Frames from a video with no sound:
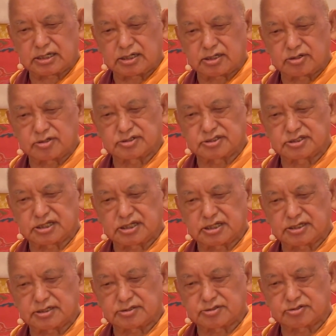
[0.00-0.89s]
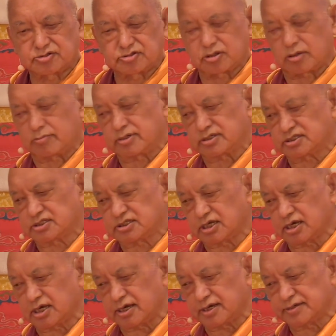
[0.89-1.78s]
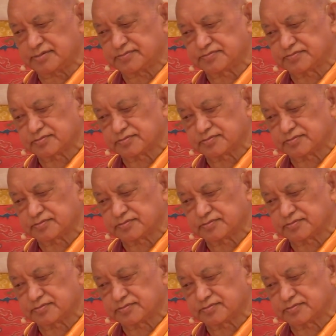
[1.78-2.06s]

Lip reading: You see, so much, the